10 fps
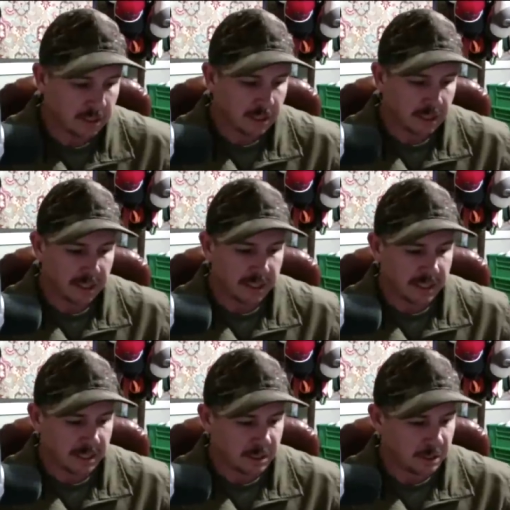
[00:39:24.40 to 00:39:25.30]
I
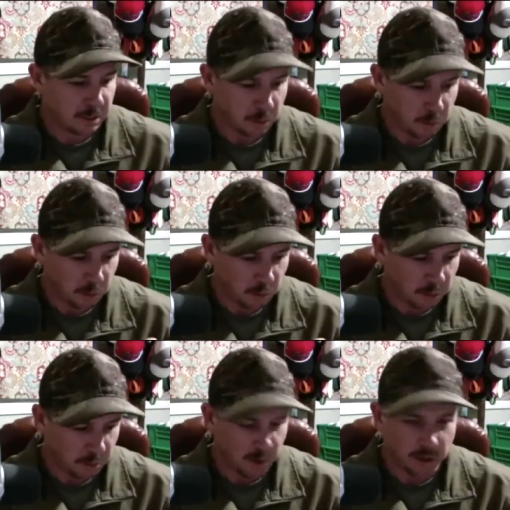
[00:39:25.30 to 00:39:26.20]
got you. One
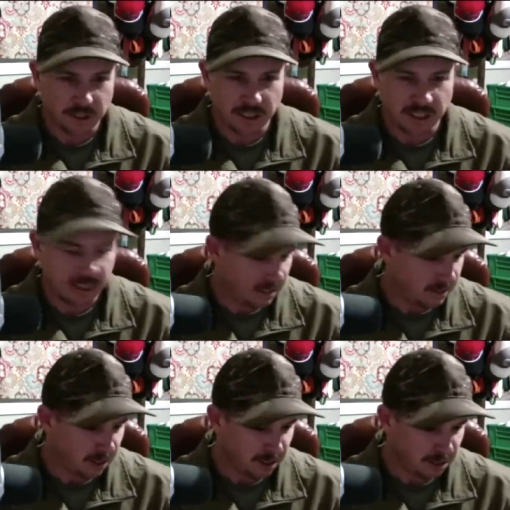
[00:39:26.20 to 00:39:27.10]
more thing as
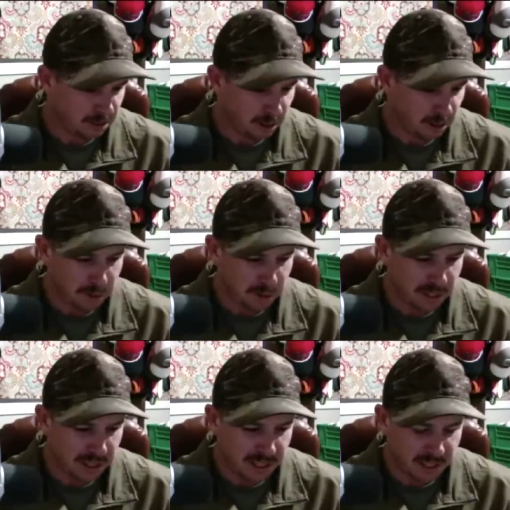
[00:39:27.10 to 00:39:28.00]
far as growing
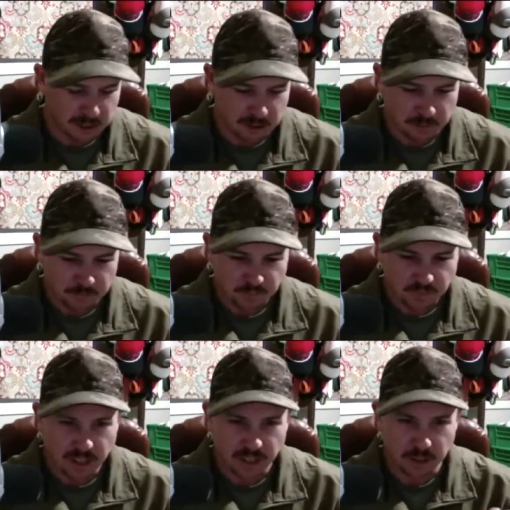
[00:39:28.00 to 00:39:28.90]
potatoes.
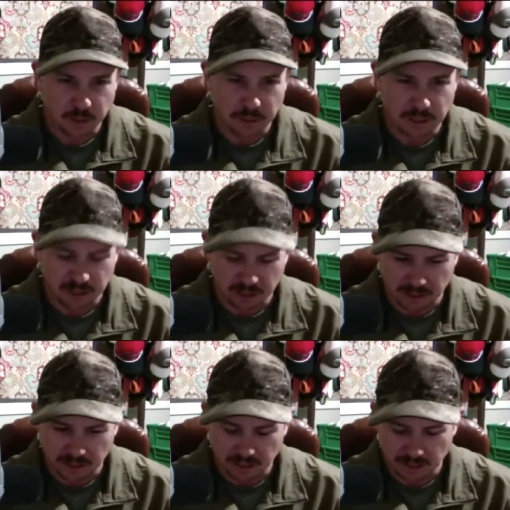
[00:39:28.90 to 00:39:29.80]
Now you
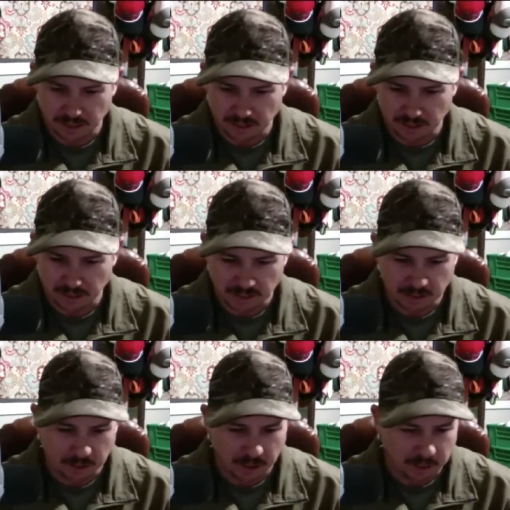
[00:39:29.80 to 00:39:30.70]
mentioned, uh,
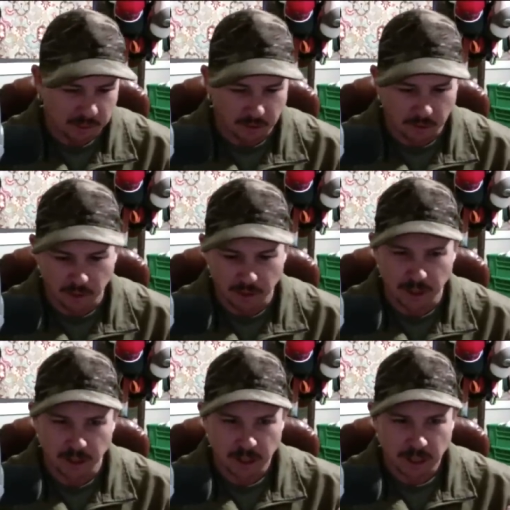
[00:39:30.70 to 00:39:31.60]
correct me if I'm wrong here.
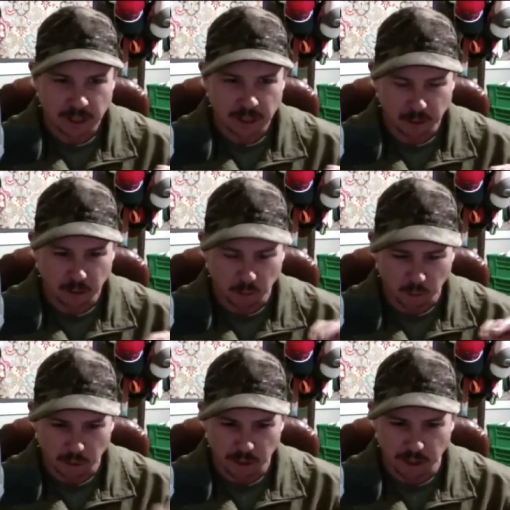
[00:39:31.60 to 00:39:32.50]
So
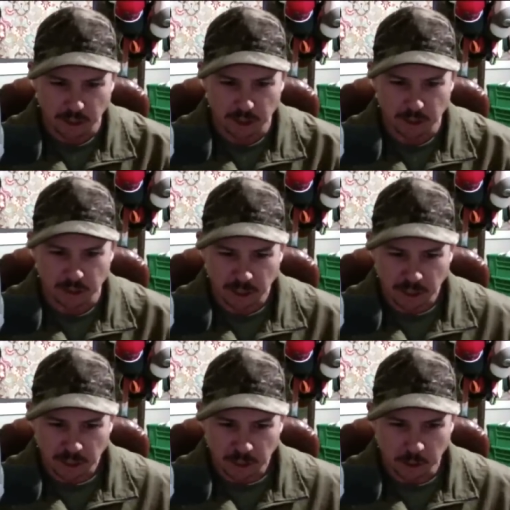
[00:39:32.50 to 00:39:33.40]
with yours,
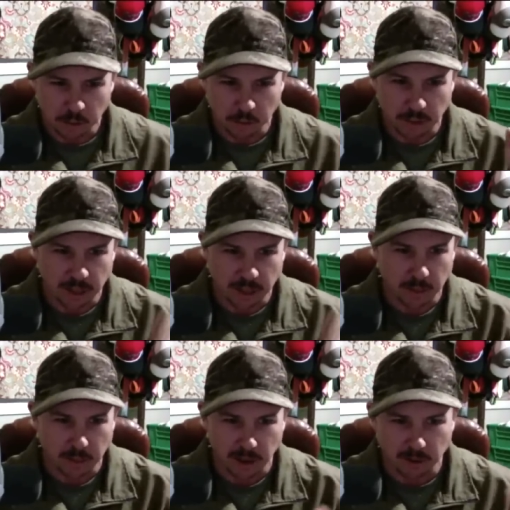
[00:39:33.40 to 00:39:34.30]
you kill them
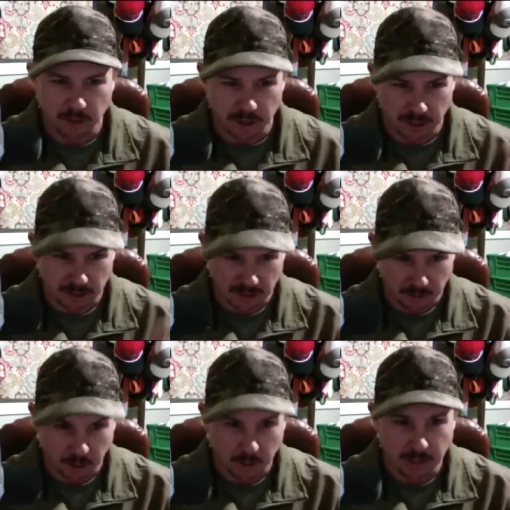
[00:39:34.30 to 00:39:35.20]
off with a, a
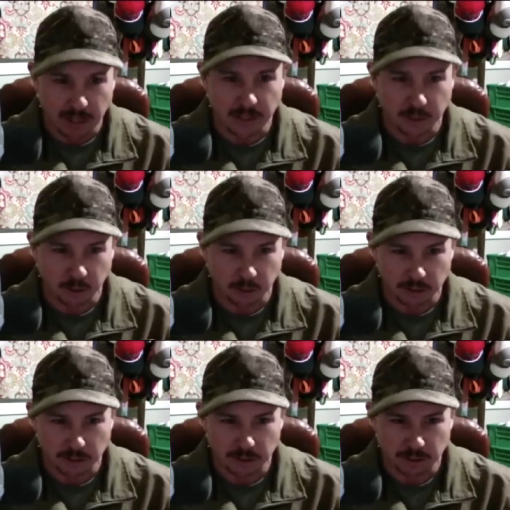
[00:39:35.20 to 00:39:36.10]
propane
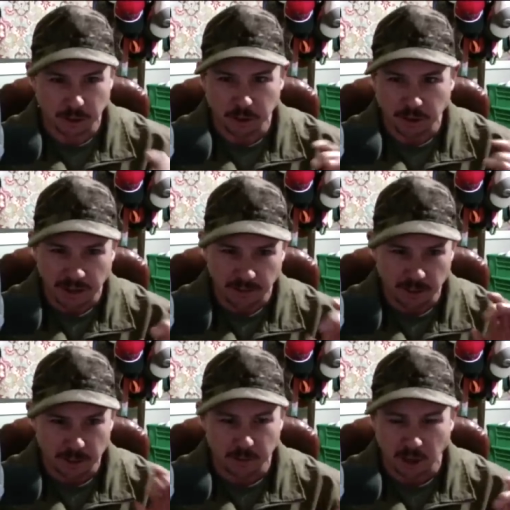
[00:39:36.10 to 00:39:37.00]
torch, so you have those
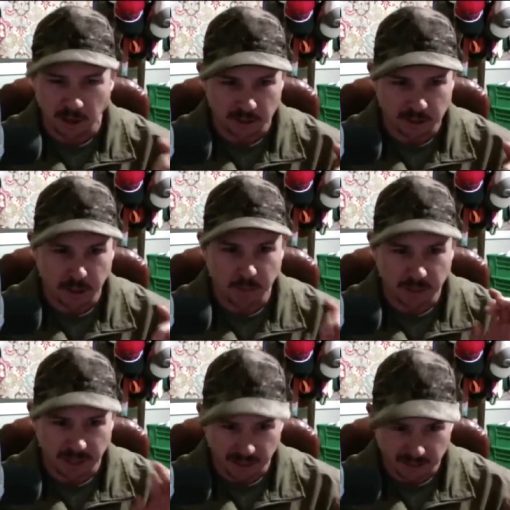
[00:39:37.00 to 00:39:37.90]
smaller seed
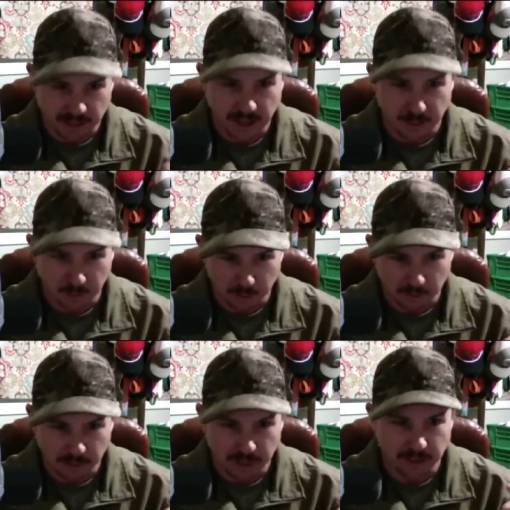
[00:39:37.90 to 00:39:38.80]
potatoes that have more
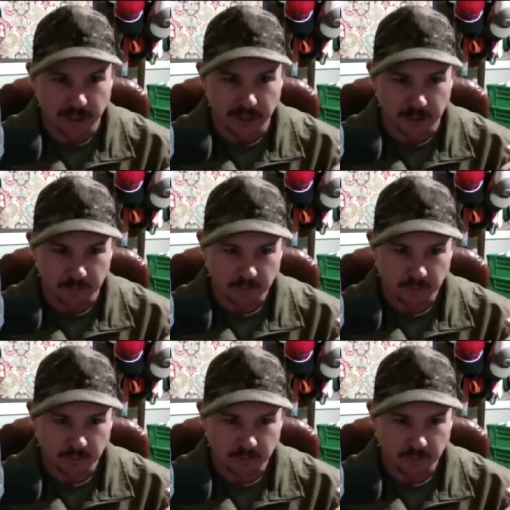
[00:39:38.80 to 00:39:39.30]
vigor in them.